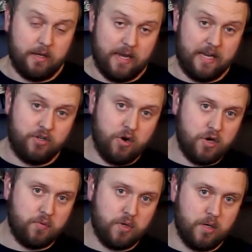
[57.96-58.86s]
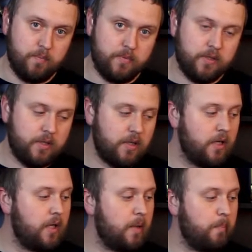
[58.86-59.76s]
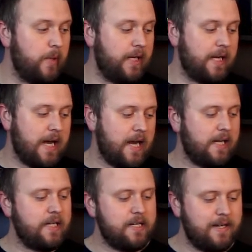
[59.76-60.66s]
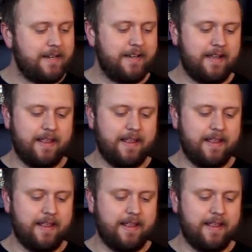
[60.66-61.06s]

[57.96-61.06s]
I had dark rum, but I needed